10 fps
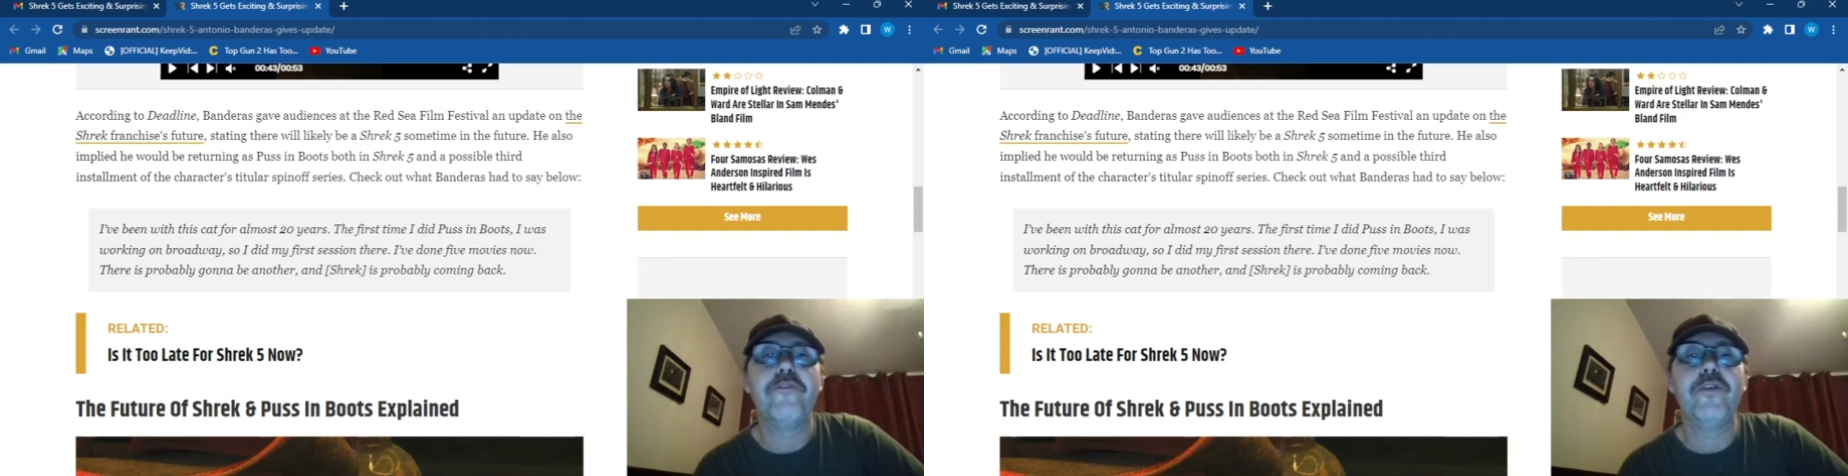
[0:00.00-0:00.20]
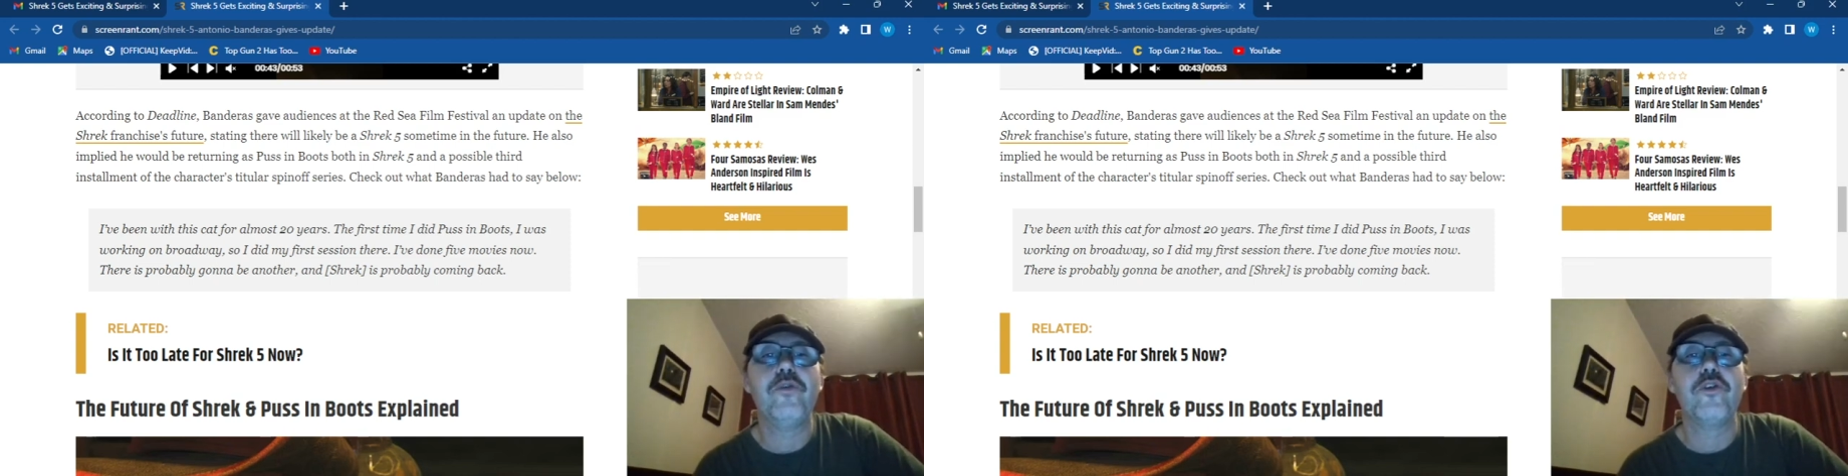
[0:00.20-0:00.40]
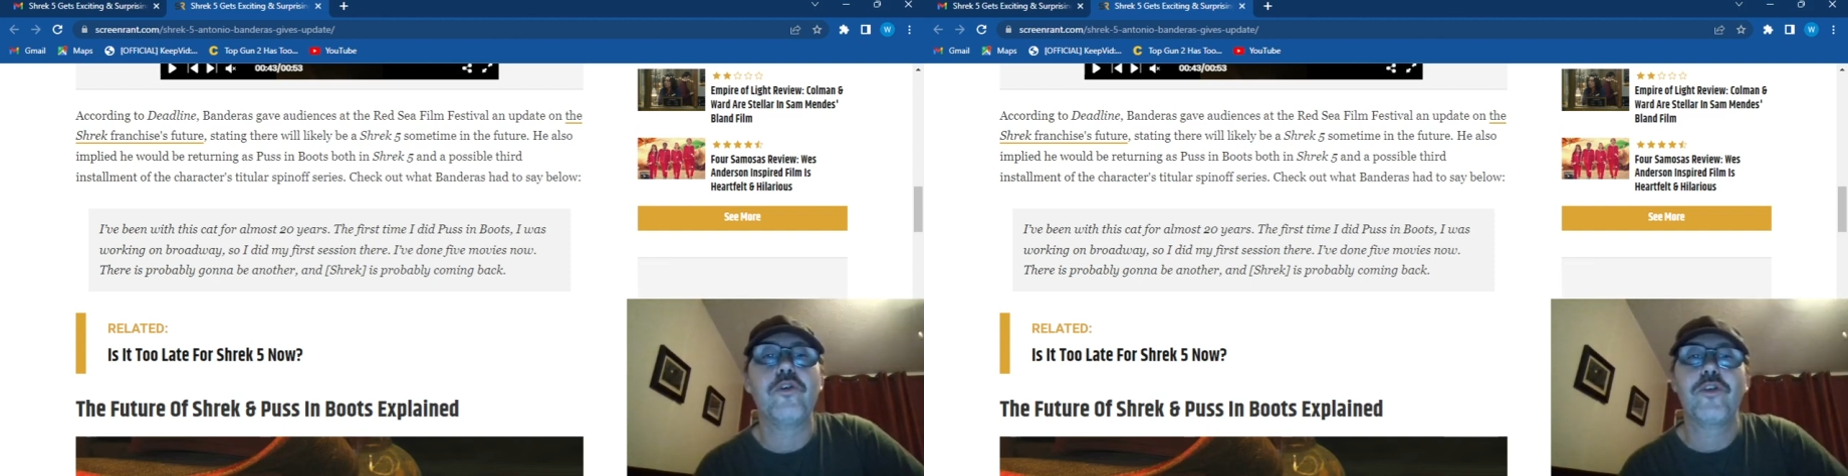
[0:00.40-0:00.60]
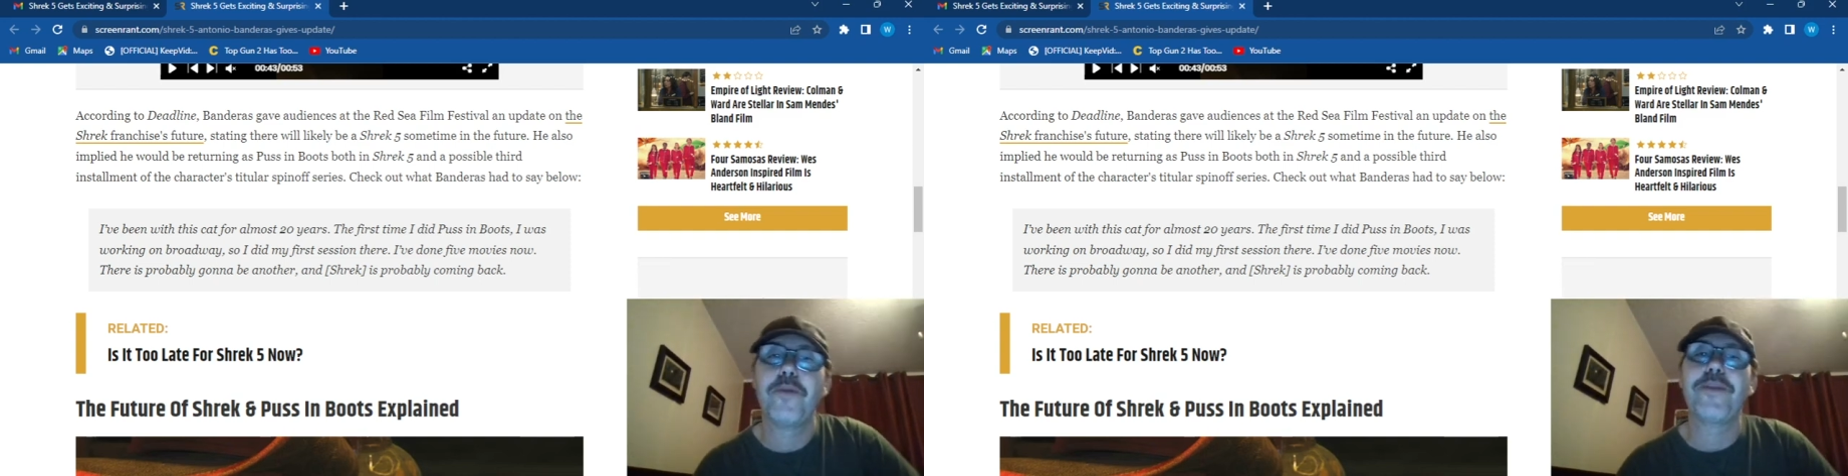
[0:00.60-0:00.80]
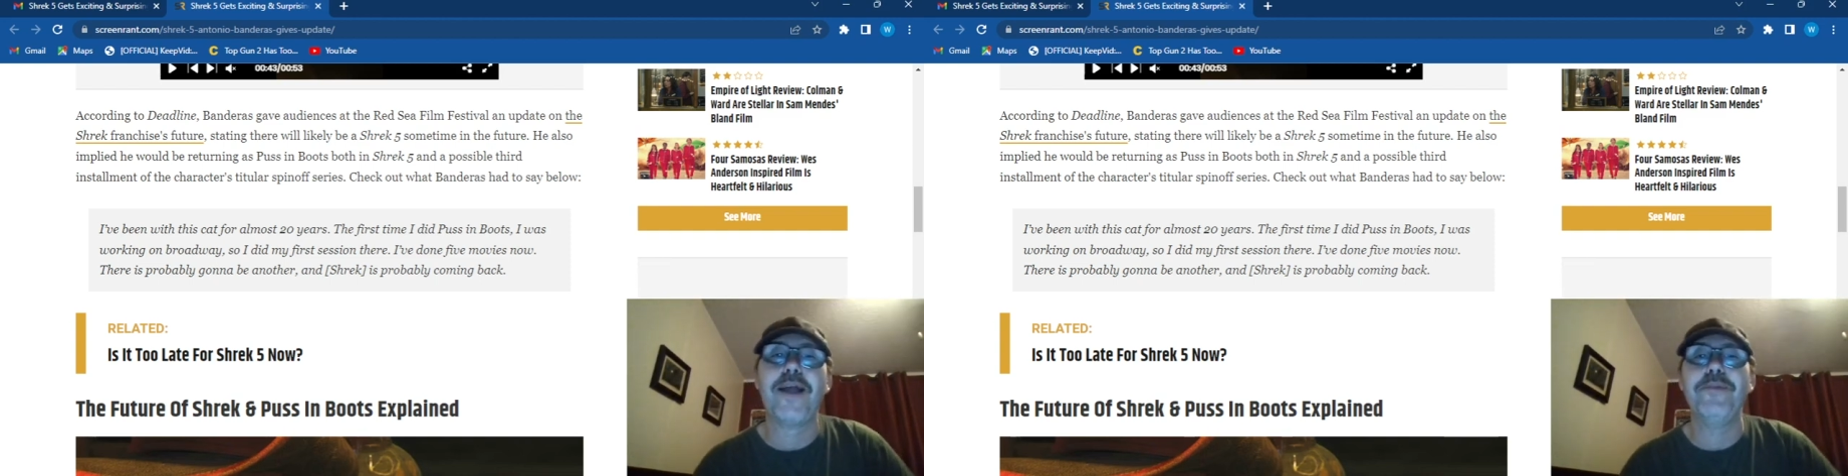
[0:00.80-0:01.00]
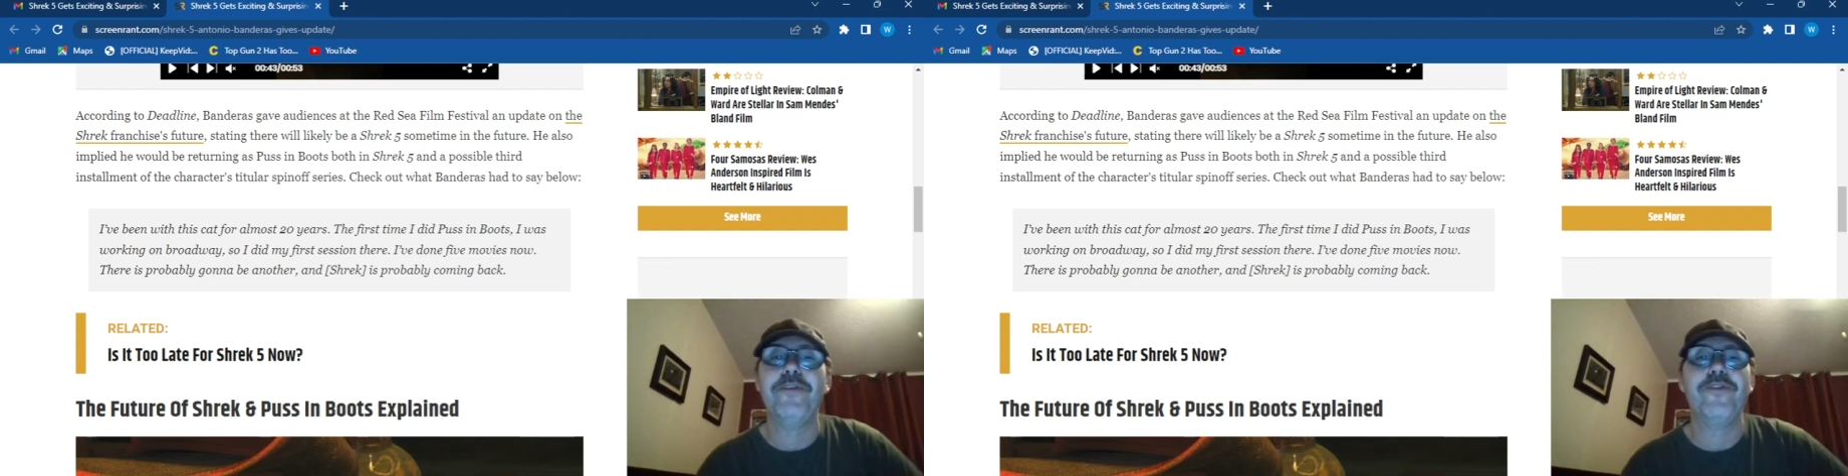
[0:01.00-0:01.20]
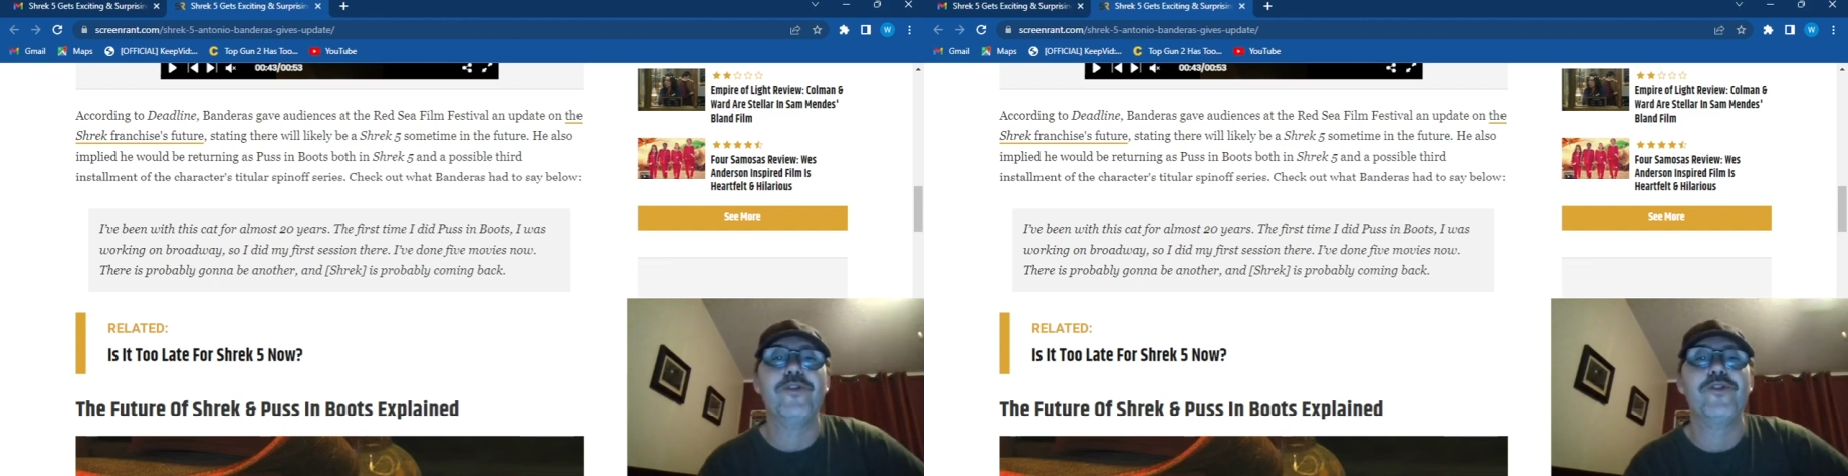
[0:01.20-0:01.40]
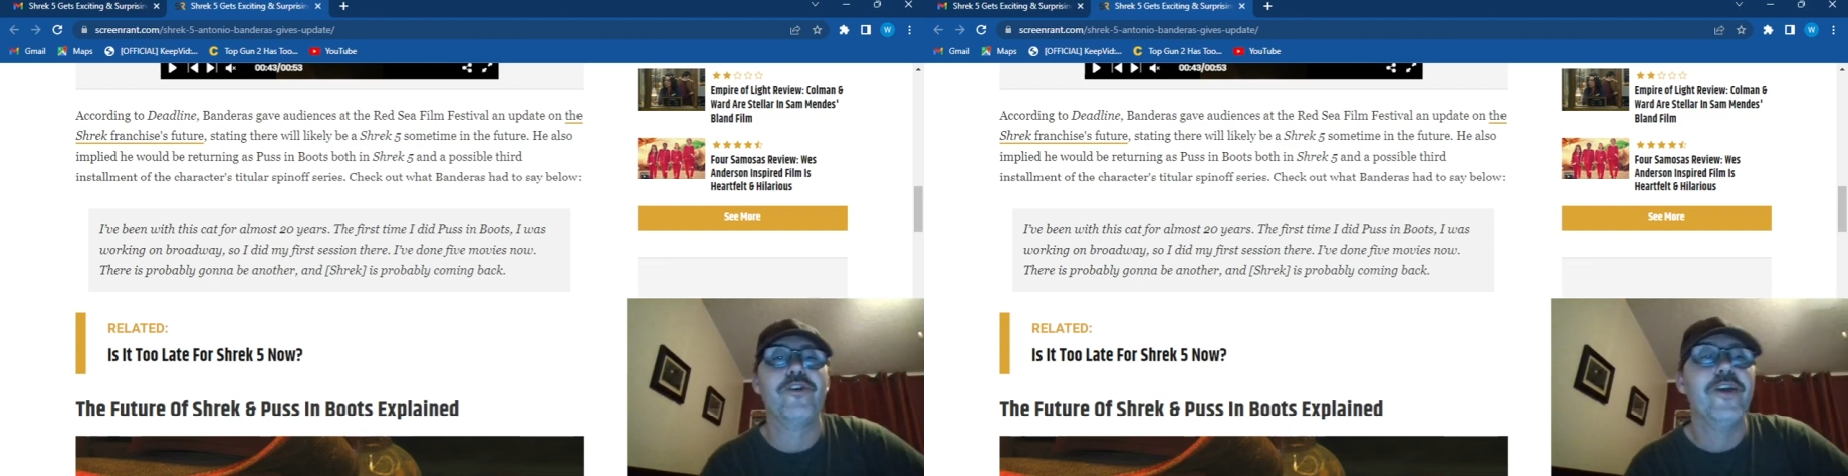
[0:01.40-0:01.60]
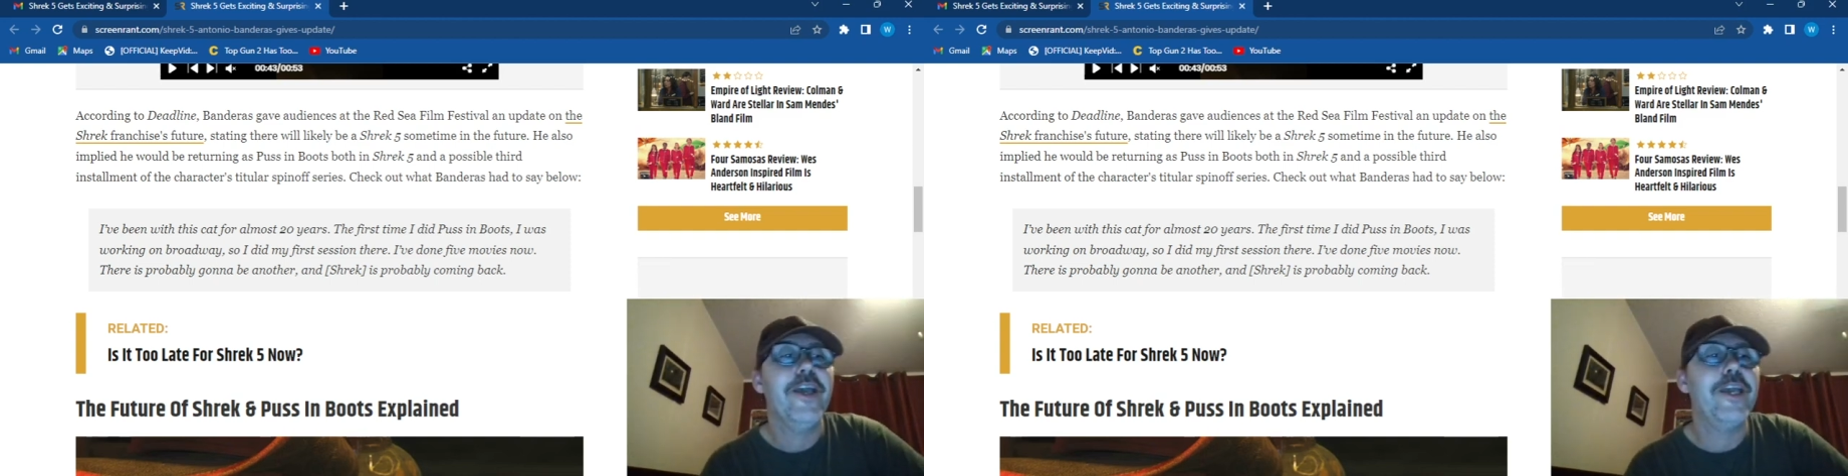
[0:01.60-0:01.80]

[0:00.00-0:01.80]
future.